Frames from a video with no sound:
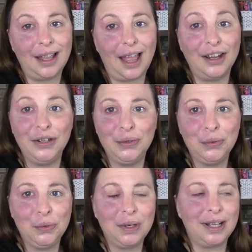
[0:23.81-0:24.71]

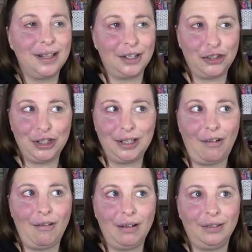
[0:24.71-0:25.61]
new collection
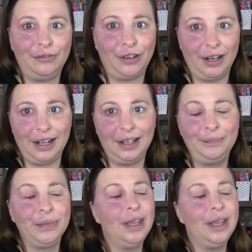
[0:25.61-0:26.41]
on Friday.